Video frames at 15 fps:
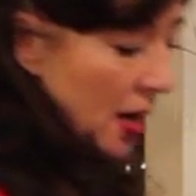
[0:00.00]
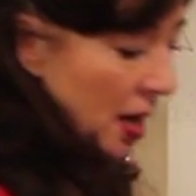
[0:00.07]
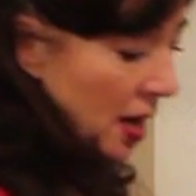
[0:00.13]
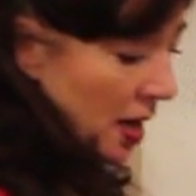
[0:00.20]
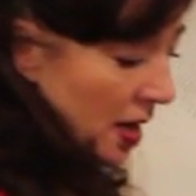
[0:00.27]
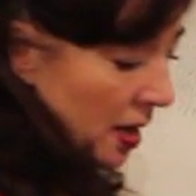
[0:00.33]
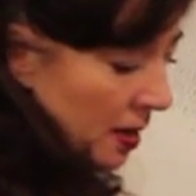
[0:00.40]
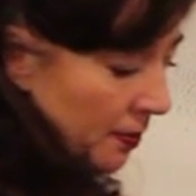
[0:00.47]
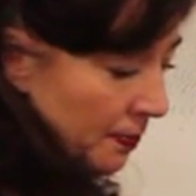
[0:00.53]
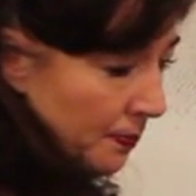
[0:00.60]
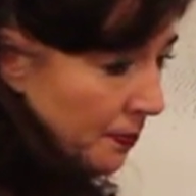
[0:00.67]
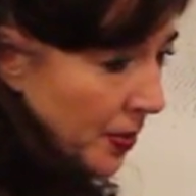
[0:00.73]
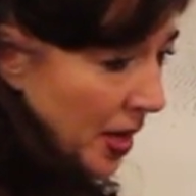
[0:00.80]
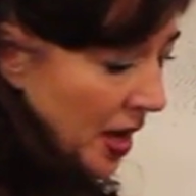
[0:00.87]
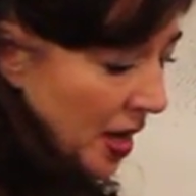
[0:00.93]

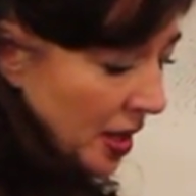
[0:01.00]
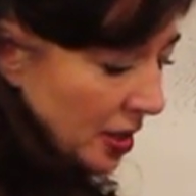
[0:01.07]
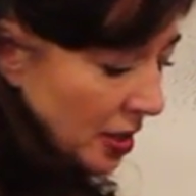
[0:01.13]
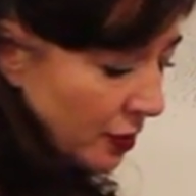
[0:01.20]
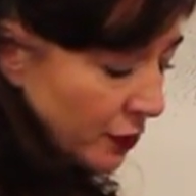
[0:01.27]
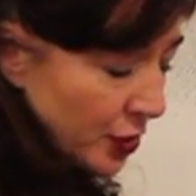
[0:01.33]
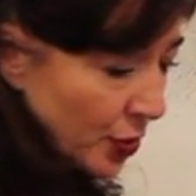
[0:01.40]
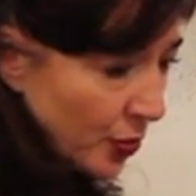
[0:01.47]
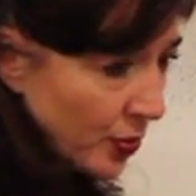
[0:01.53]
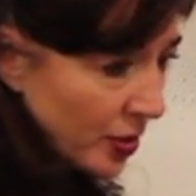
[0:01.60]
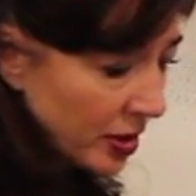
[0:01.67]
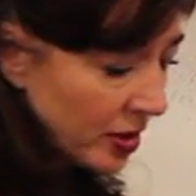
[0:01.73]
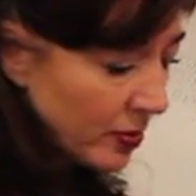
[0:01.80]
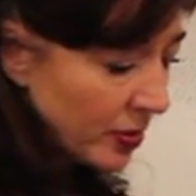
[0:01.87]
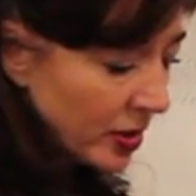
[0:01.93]
But if you're
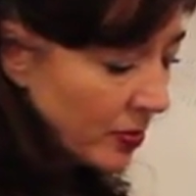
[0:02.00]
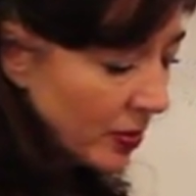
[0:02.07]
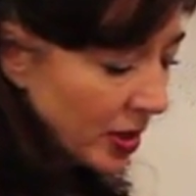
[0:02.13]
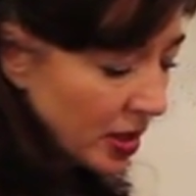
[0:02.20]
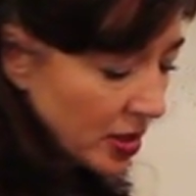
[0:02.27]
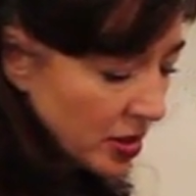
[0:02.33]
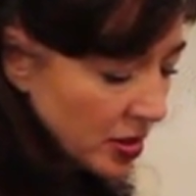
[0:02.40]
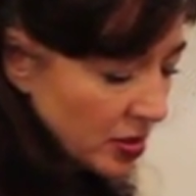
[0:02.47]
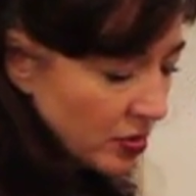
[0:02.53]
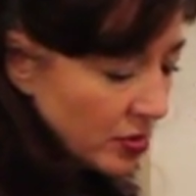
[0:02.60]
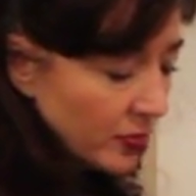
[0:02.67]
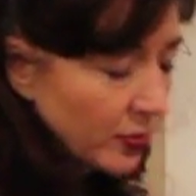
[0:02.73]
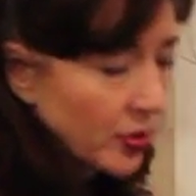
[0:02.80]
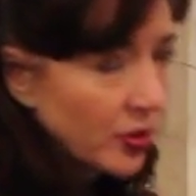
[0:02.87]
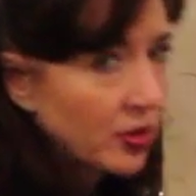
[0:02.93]
really wanting to do
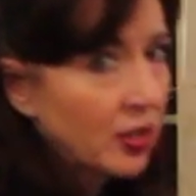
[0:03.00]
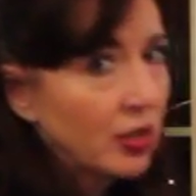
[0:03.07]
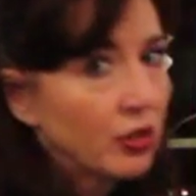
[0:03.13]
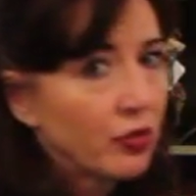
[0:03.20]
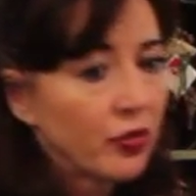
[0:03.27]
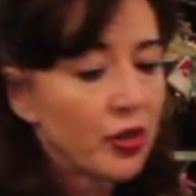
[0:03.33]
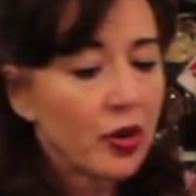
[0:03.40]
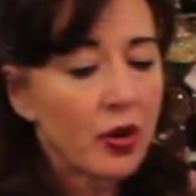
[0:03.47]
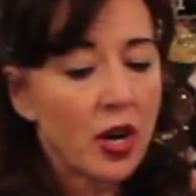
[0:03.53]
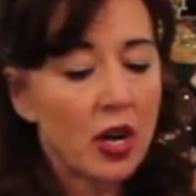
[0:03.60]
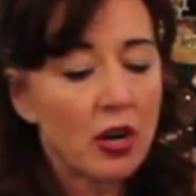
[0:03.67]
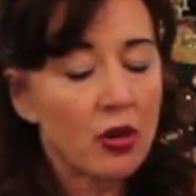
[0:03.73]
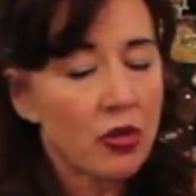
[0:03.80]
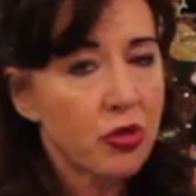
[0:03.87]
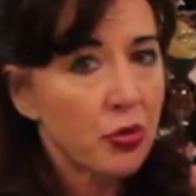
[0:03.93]
some good things for your
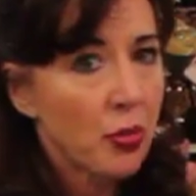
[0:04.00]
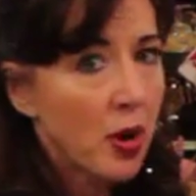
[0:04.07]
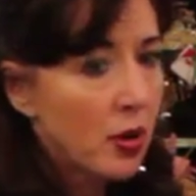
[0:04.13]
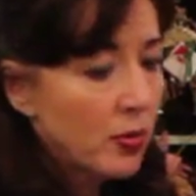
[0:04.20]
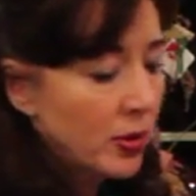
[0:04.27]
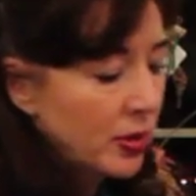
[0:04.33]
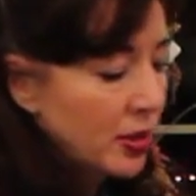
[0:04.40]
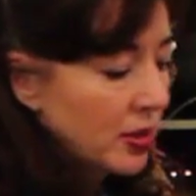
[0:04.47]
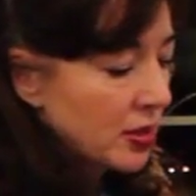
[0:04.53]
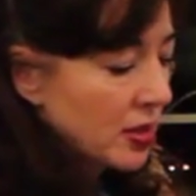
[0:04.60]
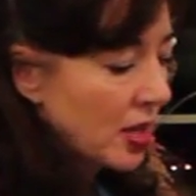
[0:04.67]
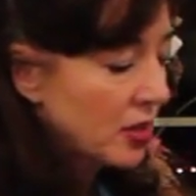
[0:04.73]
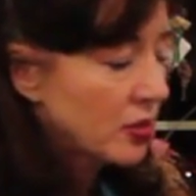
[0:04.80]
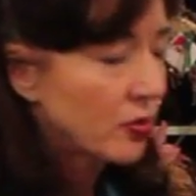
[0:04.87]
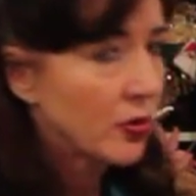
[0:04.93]
health, throw in the
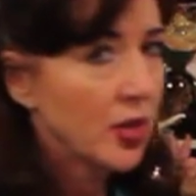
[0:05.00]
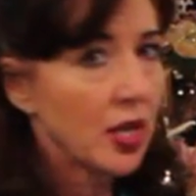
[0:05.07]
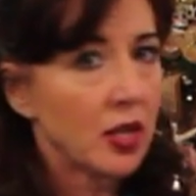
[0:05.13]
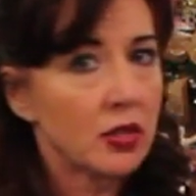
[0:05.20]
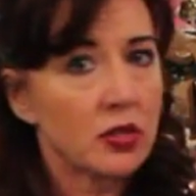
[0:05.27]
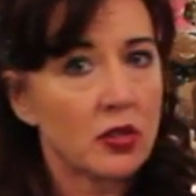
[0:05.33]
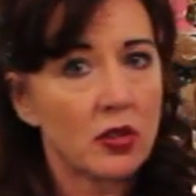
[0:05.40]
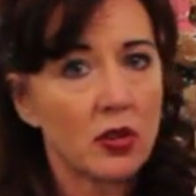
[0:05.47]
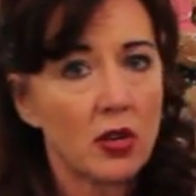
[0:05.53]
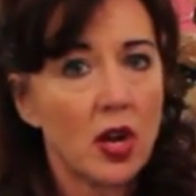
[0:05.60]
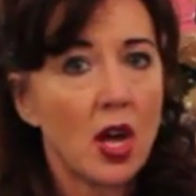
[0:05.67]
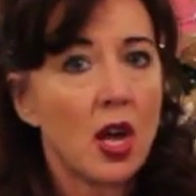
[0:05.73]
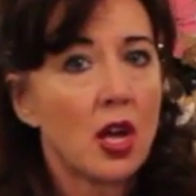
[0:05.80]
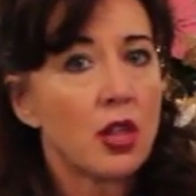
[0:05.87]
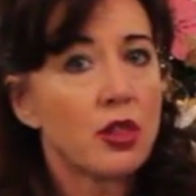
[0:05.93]
intestinal enhancer,
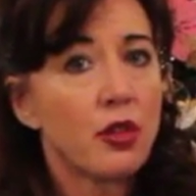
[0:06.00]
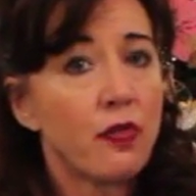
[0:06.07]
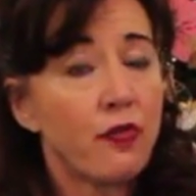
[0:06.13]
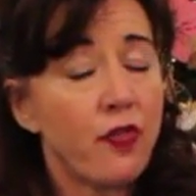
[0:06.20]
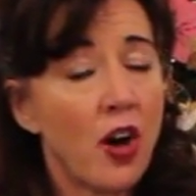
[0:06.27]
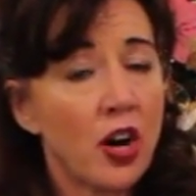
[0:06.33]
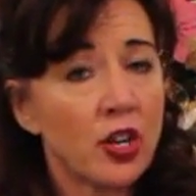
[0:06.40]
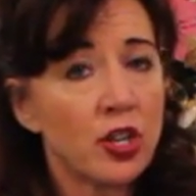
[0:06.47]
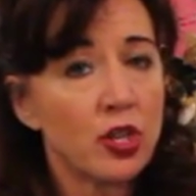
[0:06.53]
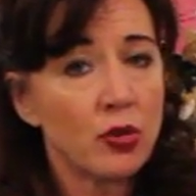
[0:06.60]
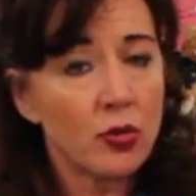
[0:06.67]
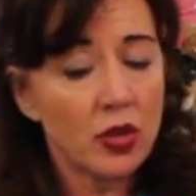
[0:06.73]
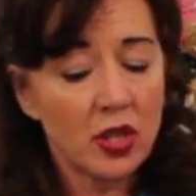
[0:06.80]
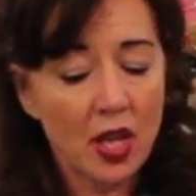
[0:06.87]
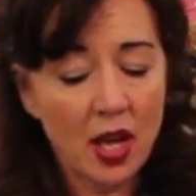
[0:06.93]
the
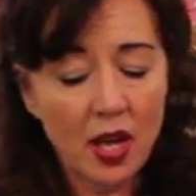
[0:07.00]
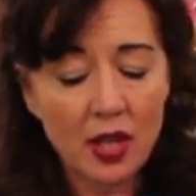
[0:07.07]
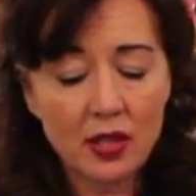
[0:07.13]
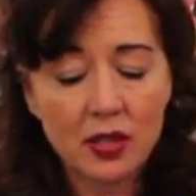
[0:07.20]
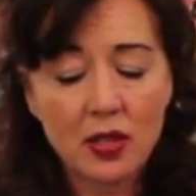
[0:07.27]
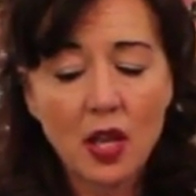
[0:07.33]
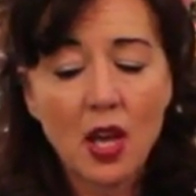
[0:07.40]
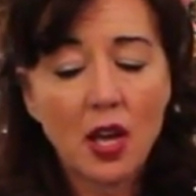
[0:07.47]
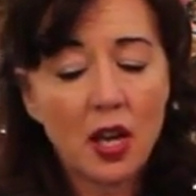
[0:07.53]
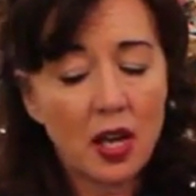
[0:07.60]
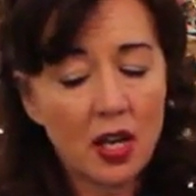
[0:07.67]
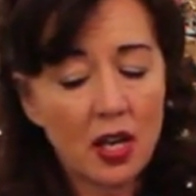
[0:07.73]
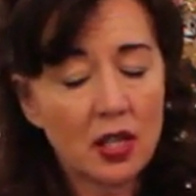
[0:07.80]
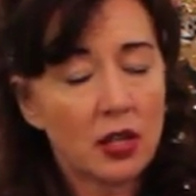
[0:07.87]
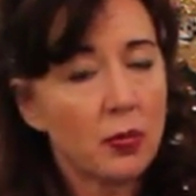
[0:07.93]
Fungi Cleanse,
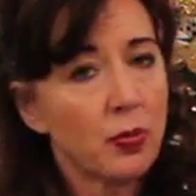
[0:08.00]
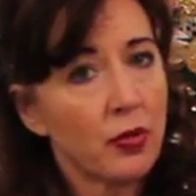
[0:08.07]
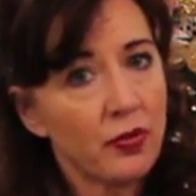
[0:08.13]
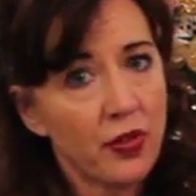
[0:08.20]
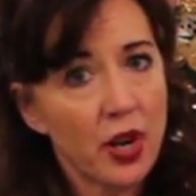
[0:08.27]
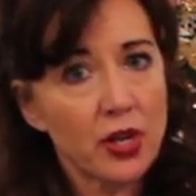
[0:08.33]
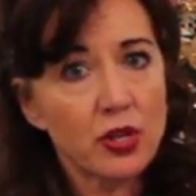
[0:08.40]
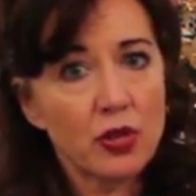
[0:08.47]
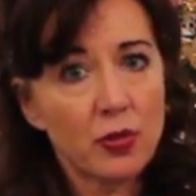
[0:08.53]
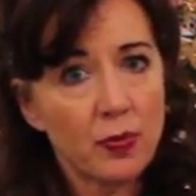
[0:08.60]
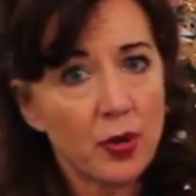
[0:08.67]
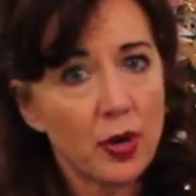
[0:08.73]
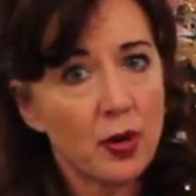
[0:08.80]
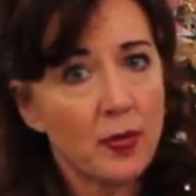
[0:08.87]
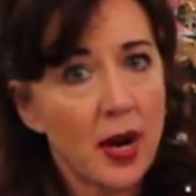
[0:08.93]
and the professional
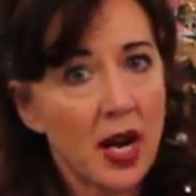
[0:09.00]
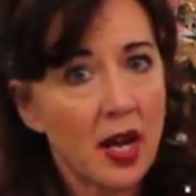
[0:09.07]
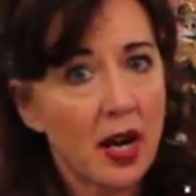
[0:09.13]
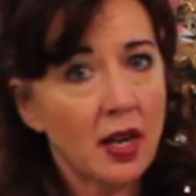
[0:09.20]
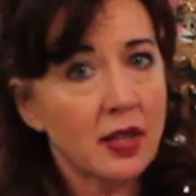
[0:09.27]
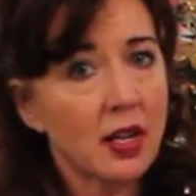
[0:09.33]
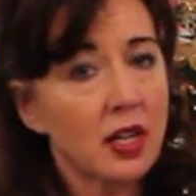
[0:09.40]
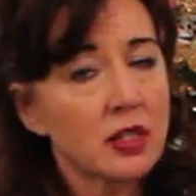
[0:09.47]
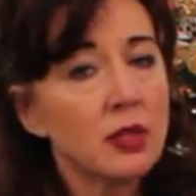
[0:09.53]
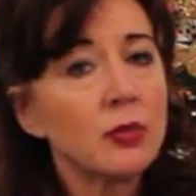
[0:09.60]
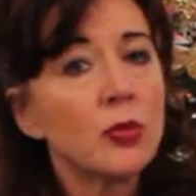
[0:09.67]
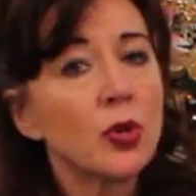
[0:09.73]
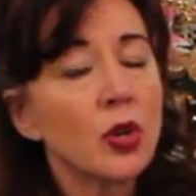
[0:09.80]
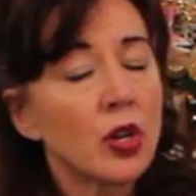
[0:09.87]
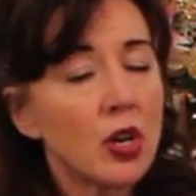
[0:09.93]
probiotic. That's a
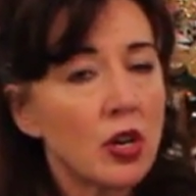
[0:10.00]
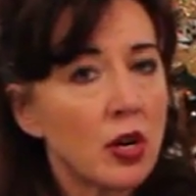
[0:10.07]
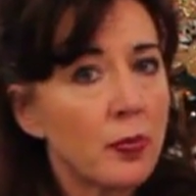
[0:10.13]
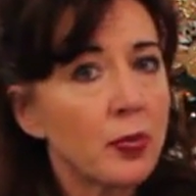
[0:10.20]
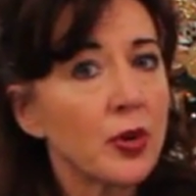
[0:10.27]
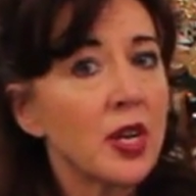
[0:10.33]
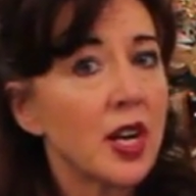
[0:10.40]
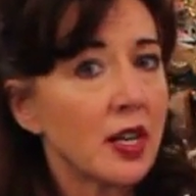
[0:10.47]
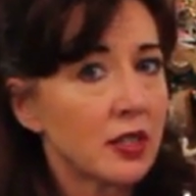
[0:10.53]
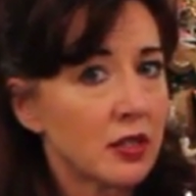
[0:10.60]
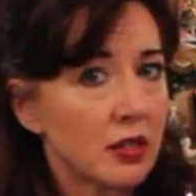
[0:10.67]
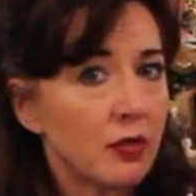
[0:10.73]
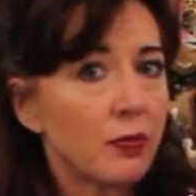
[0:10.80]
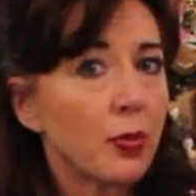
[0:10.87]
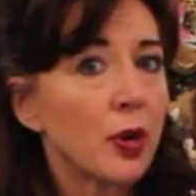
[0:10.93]
more
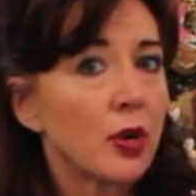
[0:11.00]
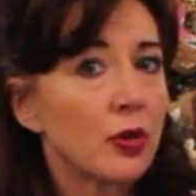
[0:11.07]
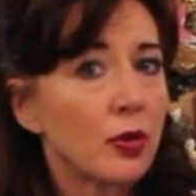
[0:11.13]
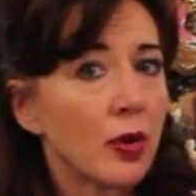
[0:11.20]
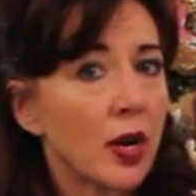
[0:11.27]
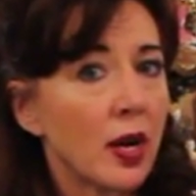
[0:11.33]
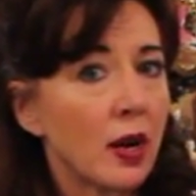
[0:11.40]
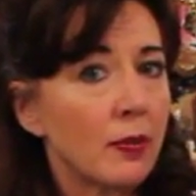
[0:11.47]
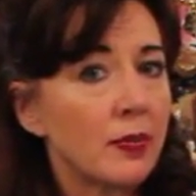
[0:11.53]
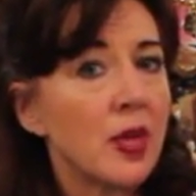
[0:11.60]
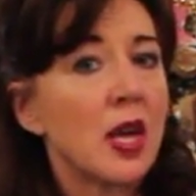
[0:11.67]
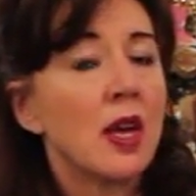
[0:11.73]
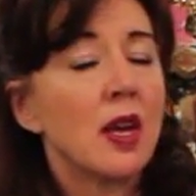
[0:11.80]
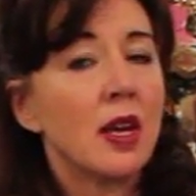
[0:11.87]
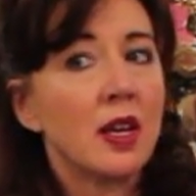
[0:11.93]
comprehensive program,
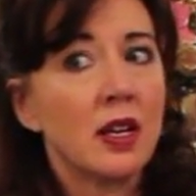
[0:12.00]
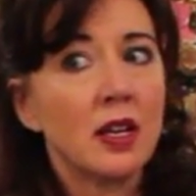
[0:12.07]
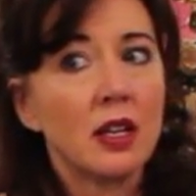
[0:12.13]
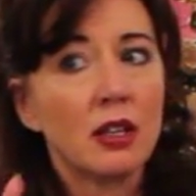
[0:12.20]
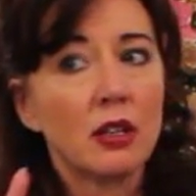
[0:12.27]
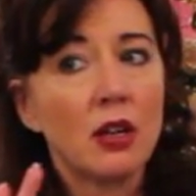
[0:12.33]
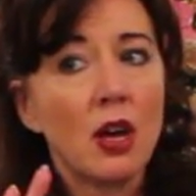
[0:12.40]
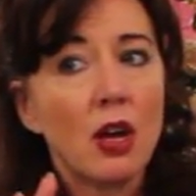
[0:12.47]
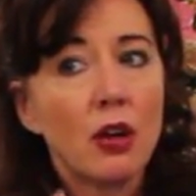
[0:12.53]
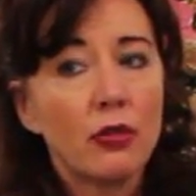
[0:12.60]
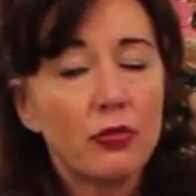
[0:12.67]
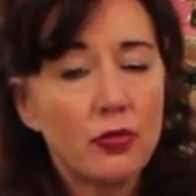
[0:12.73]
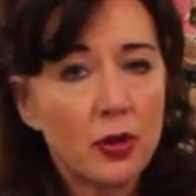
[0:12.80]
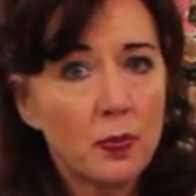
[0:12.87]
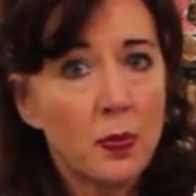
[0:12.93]
And
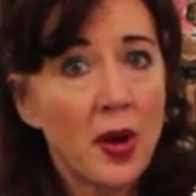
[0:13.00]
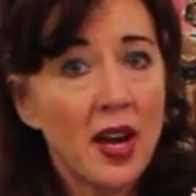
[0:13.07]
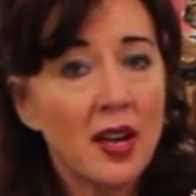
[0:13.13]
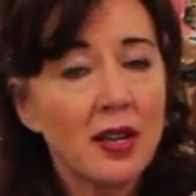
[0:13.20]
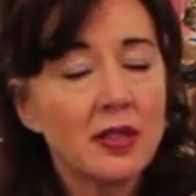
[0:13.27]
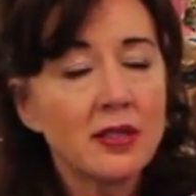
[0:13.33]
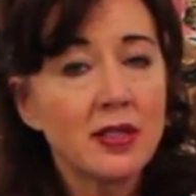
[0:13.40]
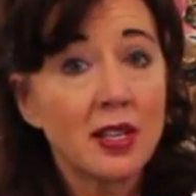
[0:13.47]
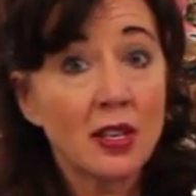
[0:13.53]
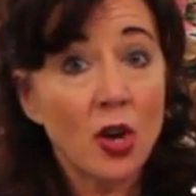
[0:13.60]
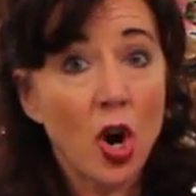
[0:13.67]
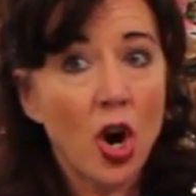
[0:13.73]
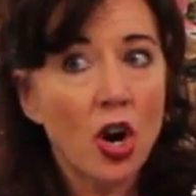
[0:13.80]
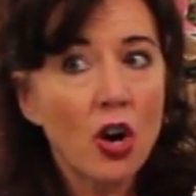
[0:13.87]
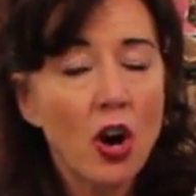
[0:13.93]
foot baths in
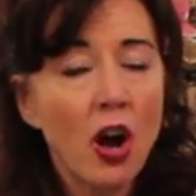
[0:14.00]
our